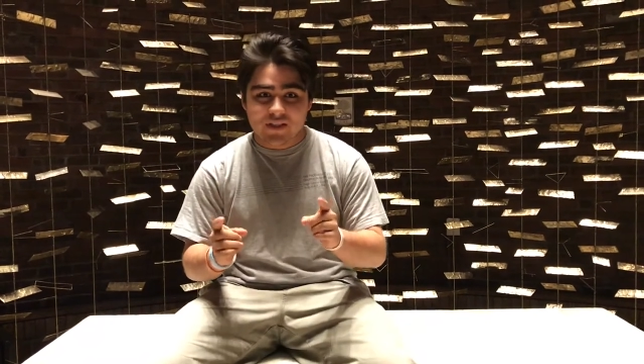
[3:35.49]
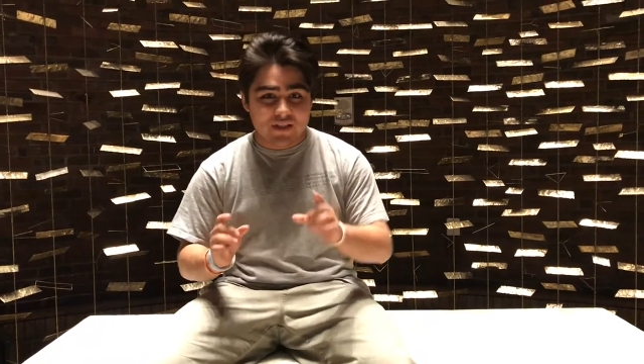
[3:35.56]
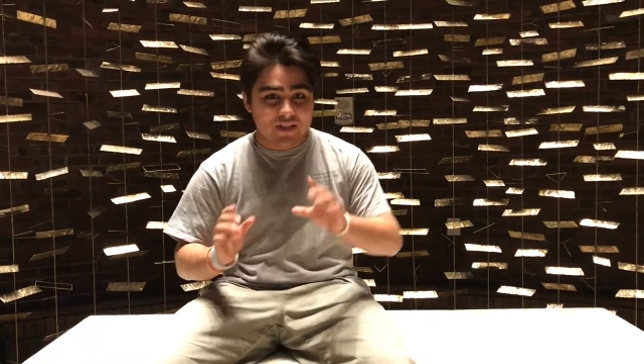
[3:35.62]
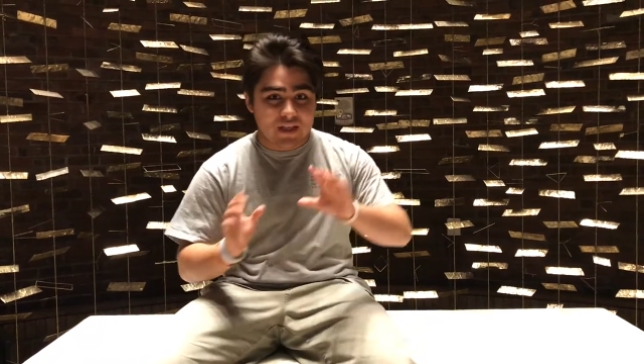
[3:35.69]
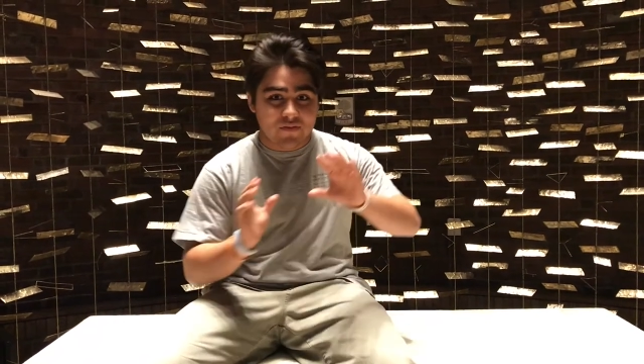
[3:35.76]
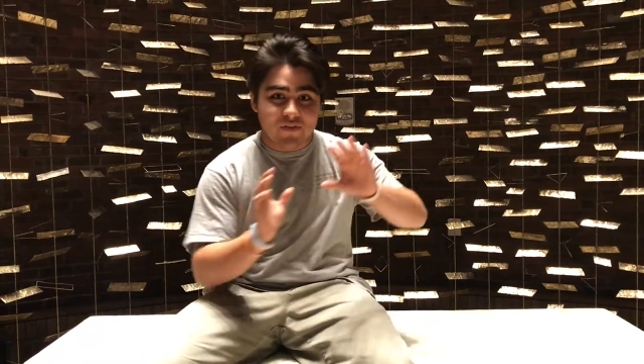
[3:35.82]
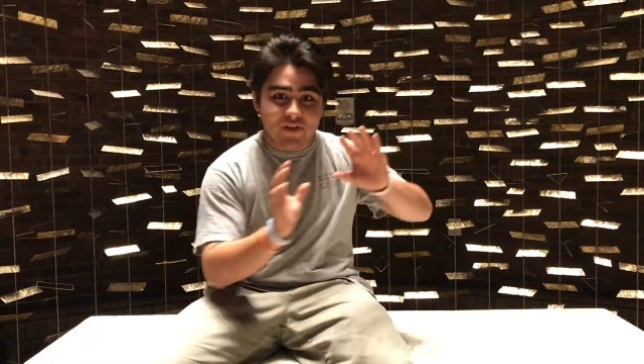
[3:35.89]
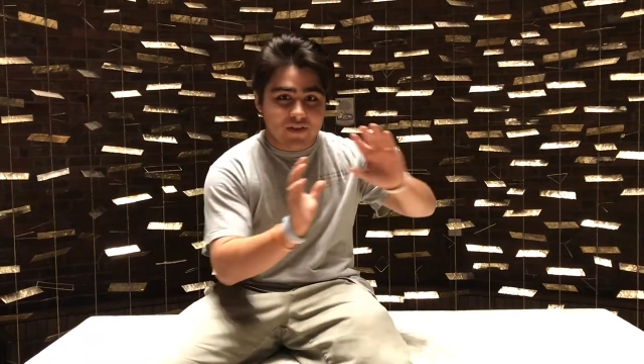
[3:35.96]
is
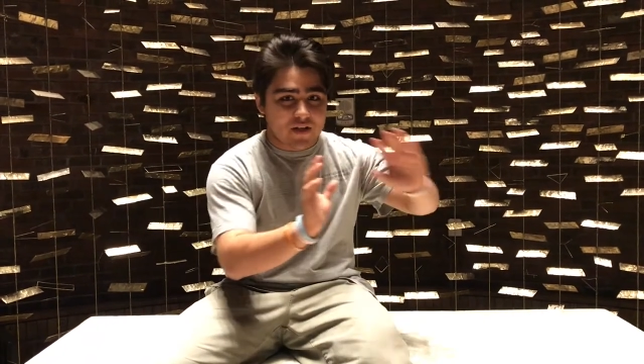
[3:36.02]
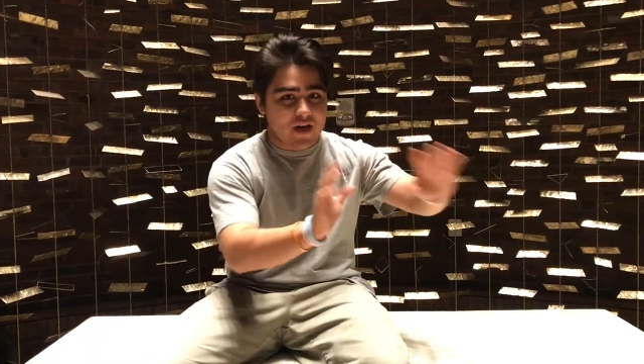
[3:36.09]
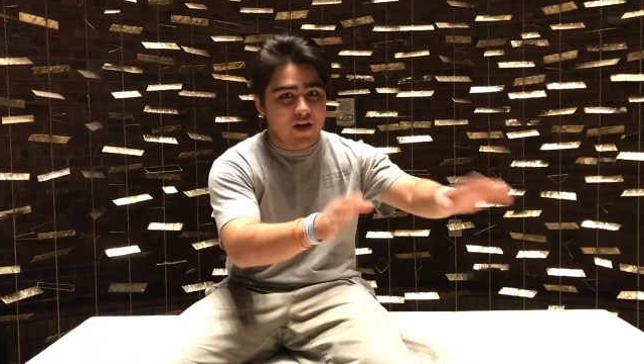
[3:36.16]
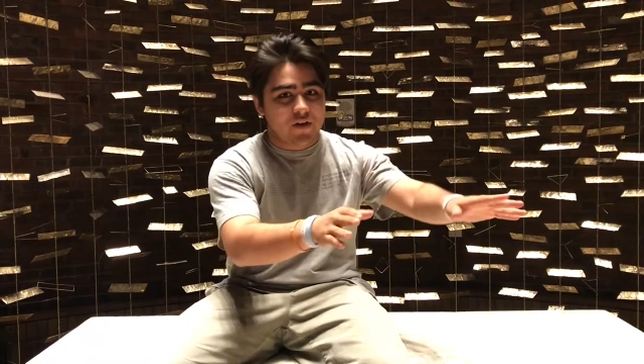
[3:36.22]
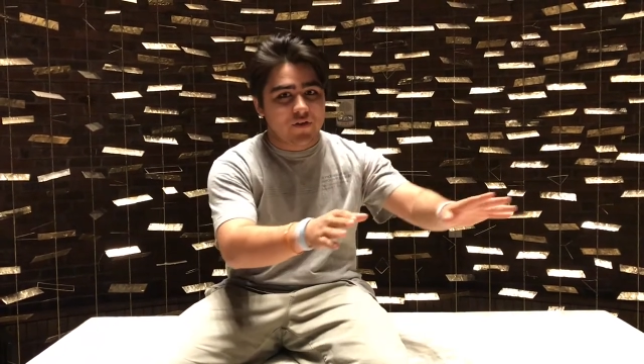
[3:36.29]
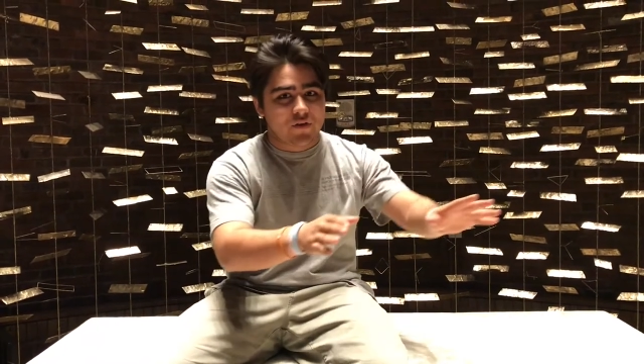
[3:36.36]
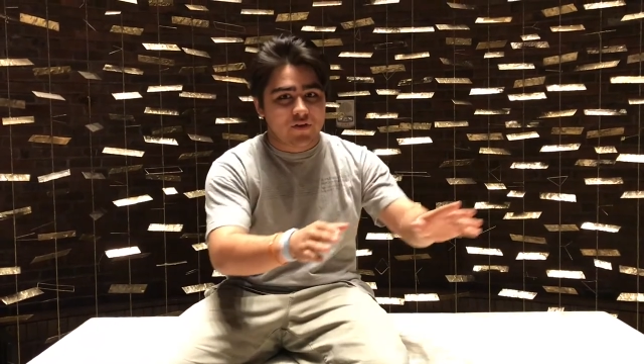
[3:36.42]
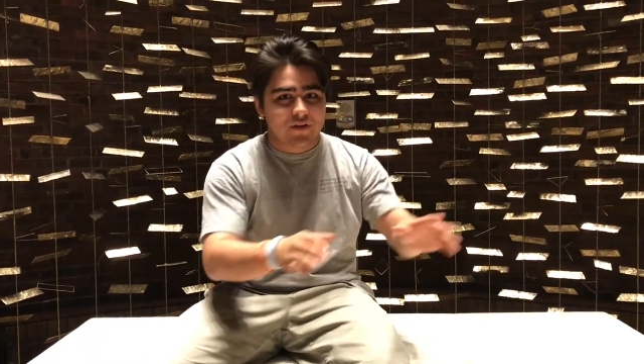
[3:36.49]
giving to
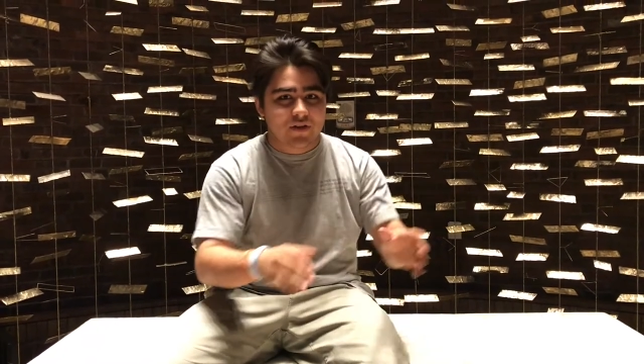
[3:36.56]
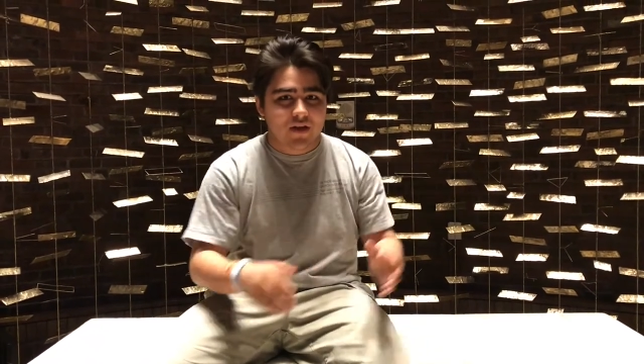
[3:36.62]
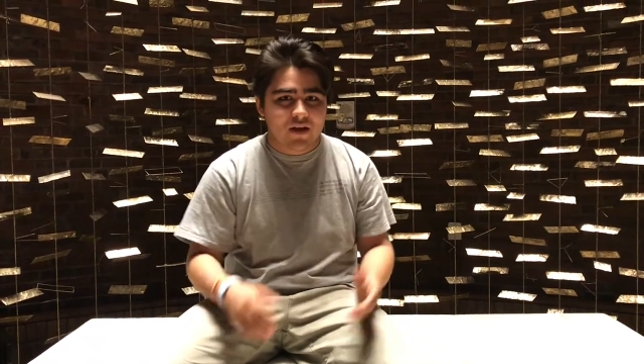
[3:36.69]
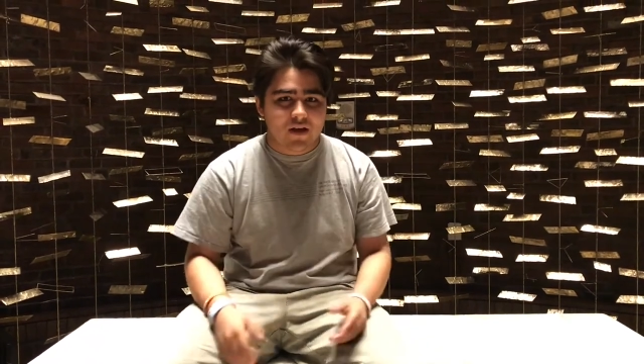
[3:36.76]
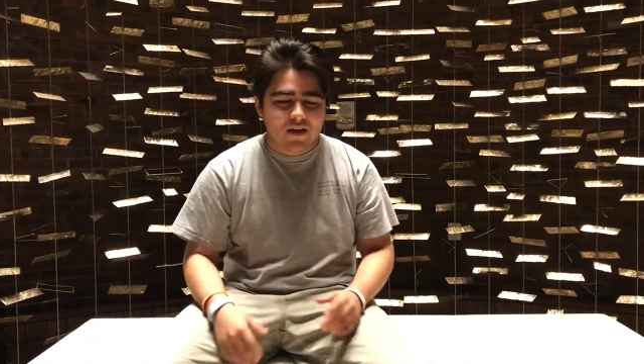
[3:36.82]
others.